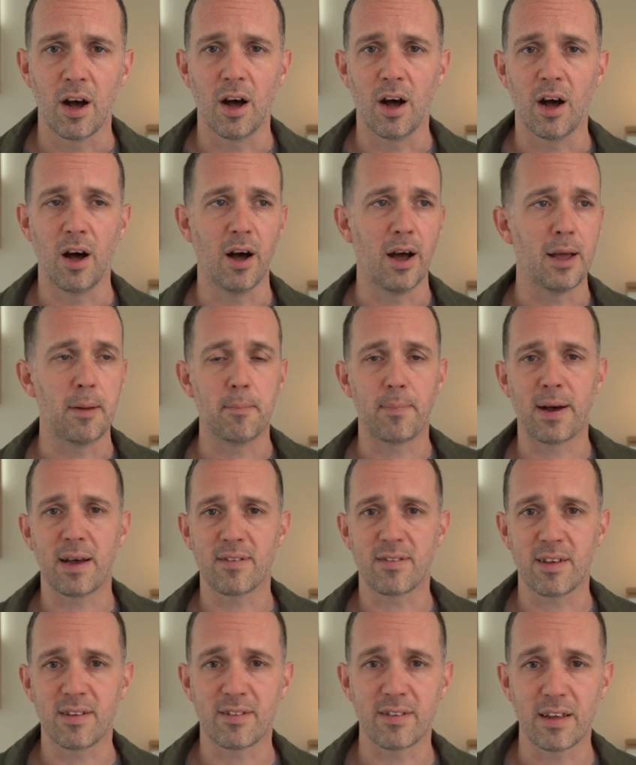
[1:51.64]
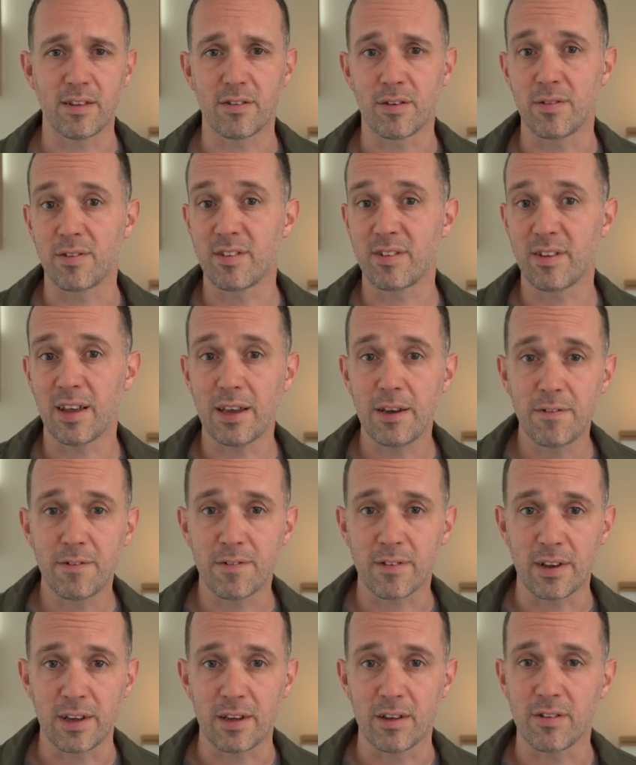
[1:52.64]
impacts their sense of
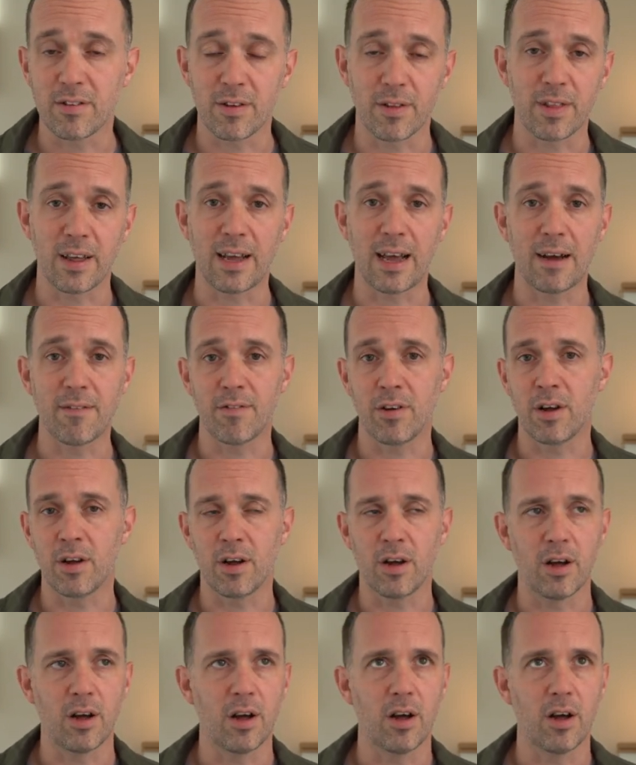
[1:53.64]
safety, so they have a